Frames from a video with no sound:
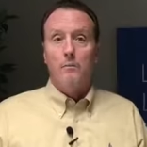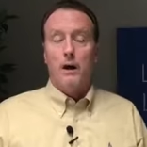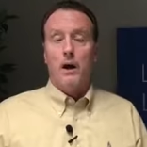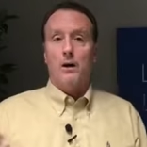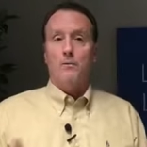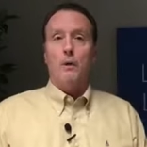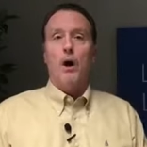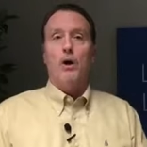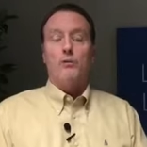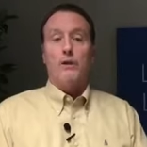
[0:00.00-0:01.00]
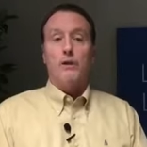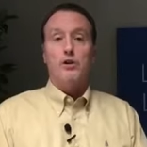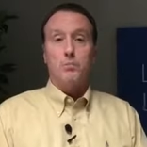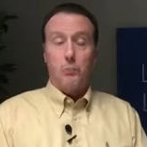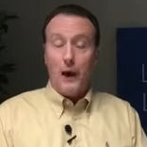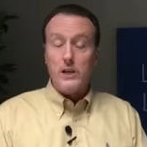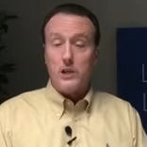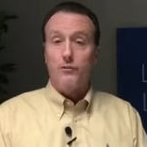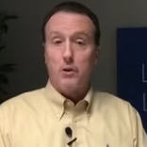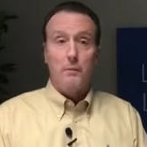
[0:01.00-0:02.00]
Uh, Paul
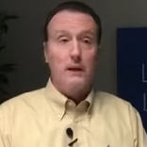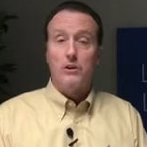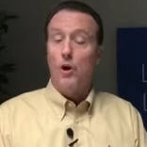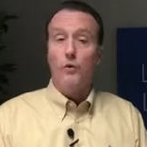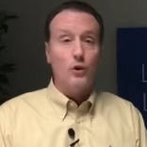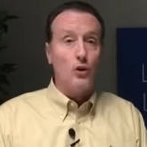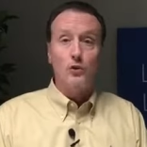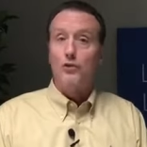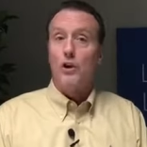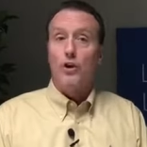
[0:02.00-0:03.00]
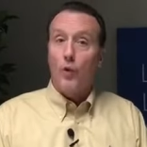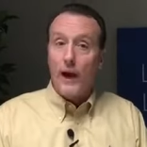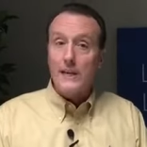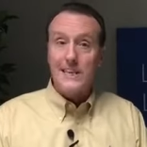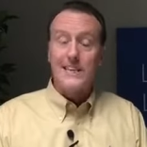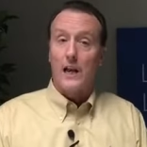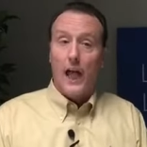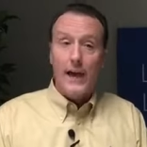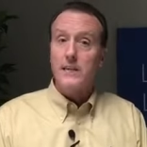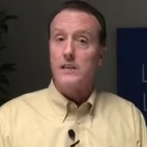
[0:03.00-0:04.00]
expressly forbid, don't use grace as a
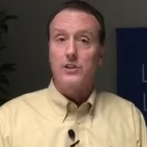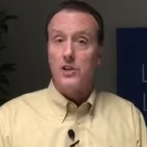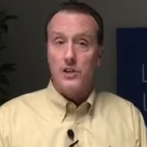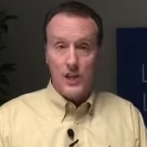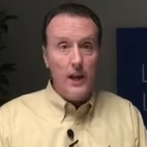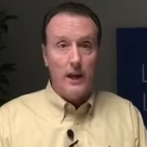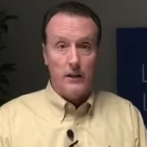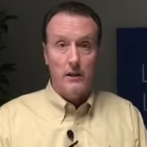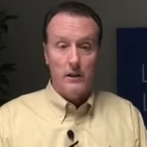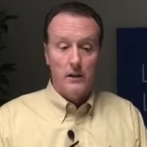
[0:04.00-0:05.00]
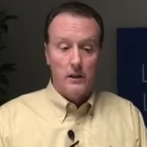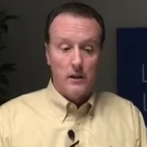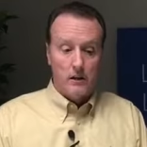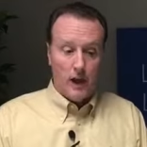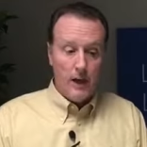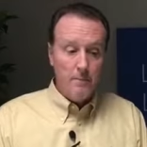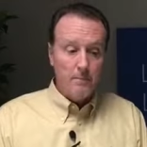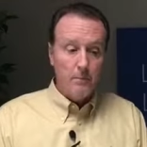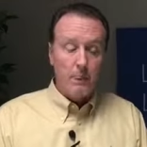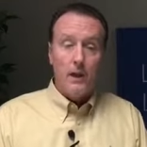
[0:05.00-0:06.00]
license to sin, okay?
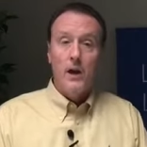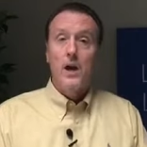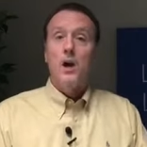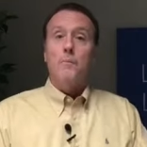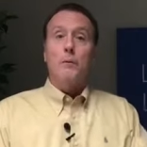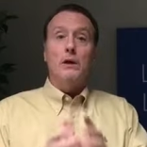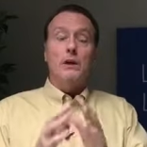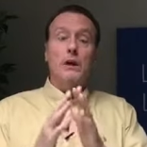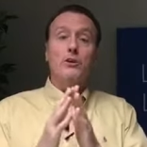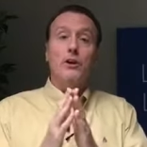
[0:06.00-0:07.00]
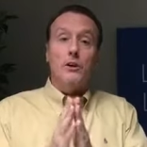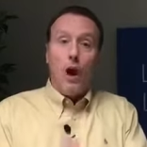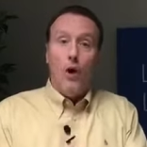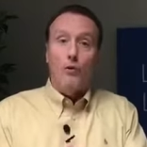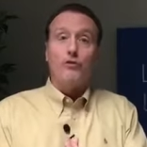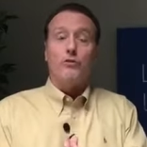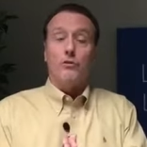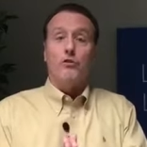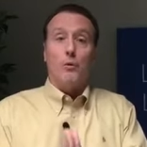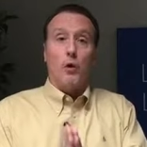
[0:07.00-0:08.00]
But we need to know,
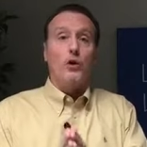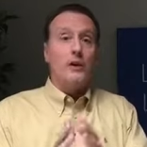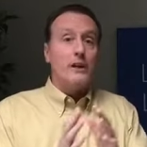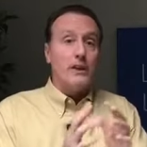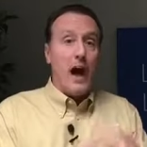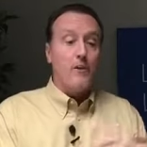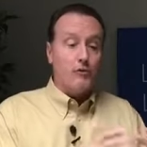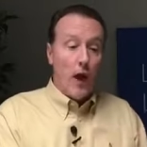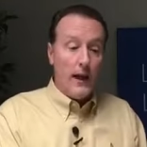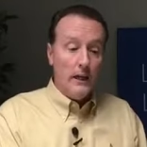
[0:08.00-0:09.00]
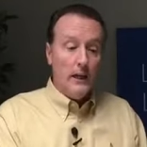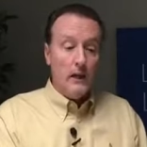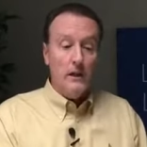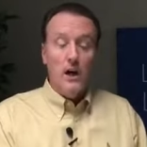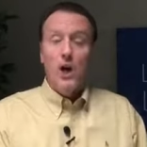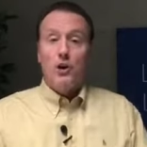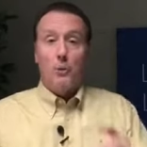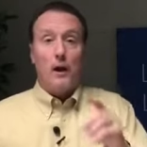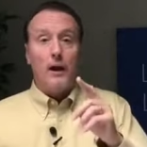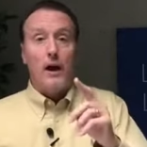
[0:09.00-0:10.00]
so we're going to dive right in to
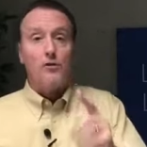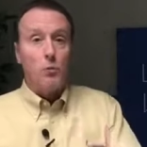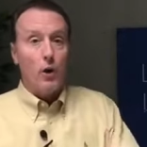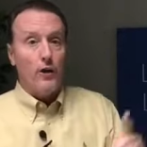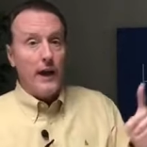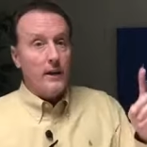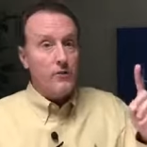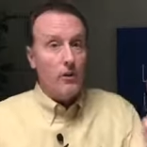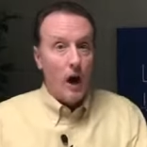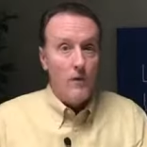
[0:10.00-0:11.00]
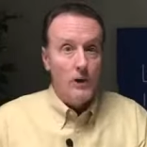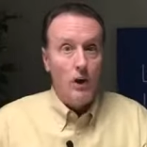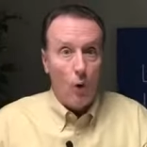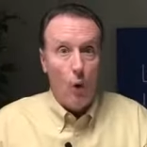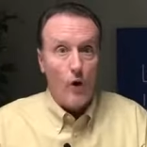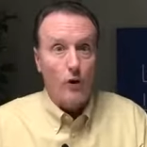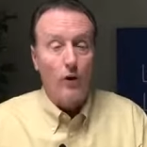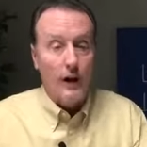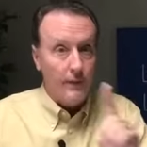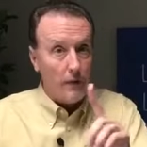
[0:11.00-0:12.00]
what God's Word and His covenant
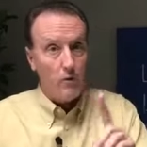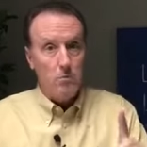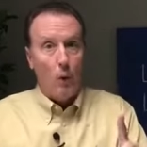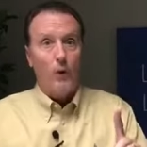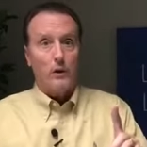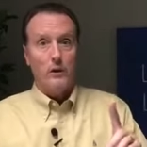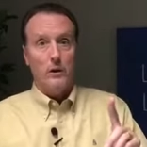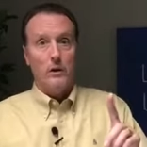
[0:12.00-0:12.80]
order, and that's important,